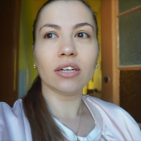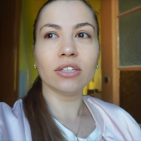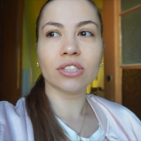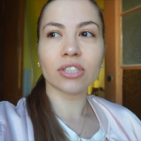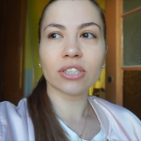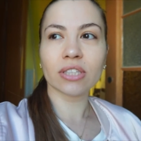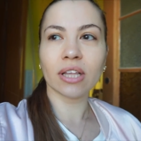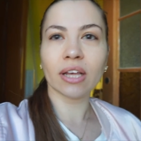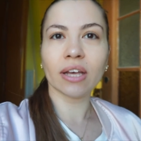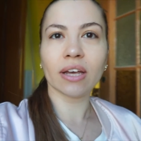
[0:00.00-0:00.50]

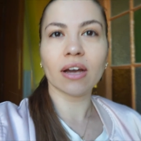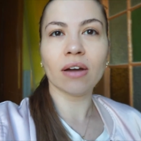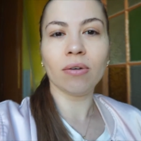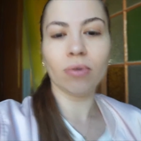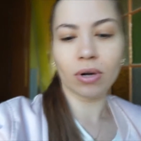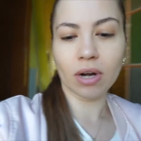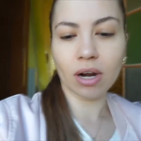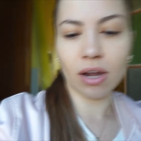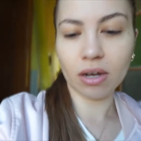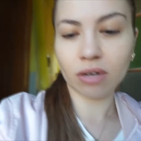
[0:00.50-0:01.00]
just like
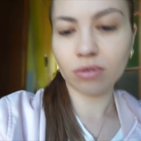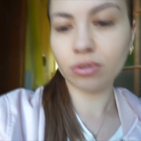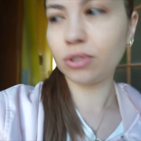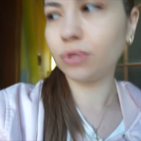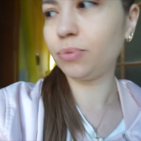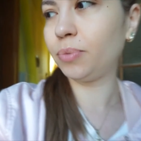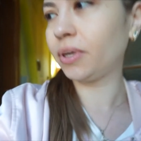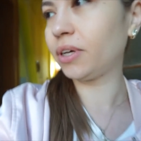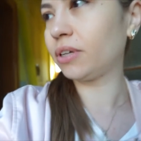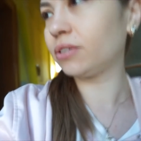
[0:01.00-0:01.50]
our
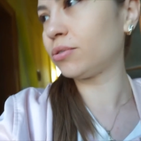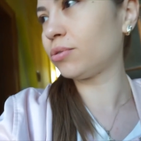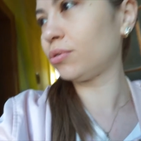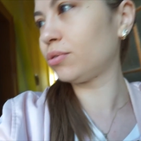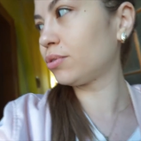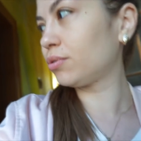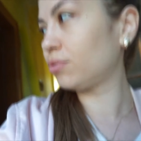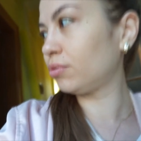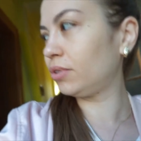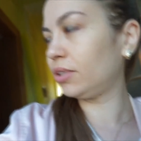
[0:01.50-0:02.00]
house, because
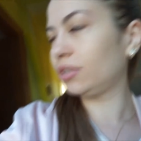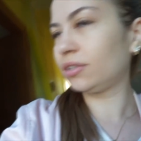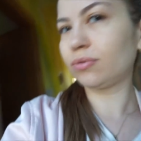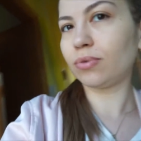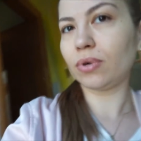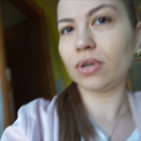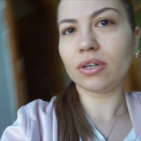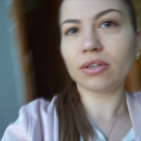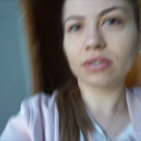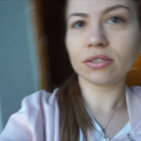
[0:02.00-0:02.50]
also
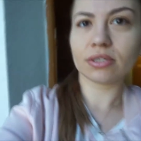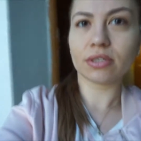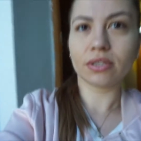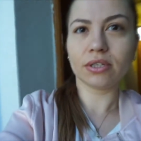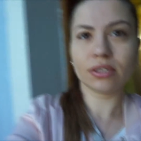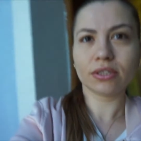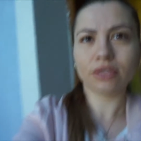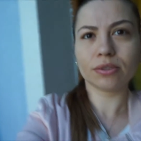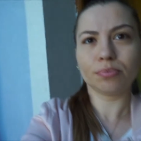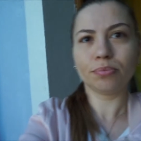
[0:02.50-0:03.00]
this one is a
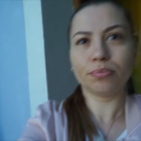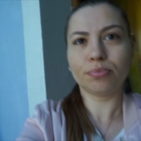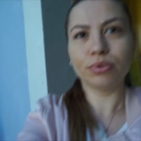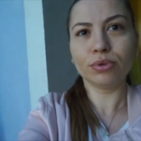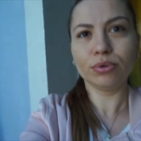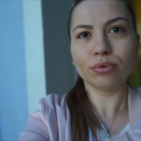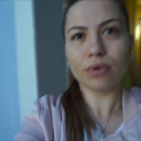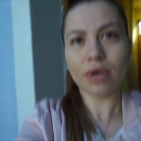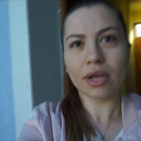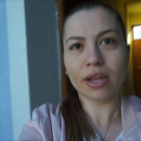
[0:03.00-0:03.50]
little
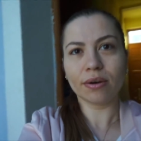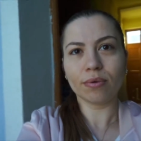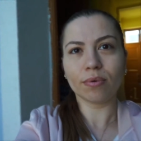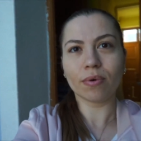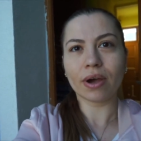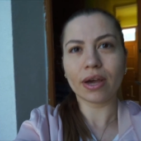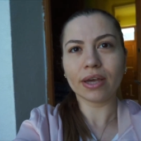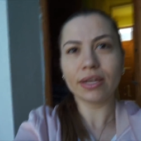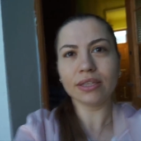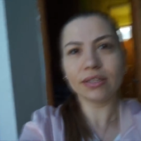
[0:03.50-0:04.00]
blue and
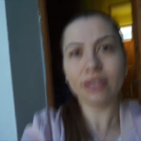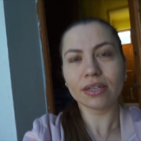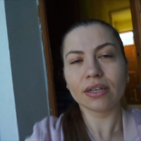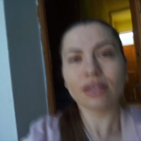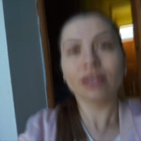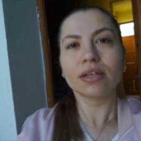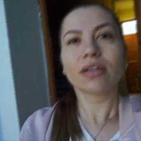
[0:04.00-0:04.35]
white.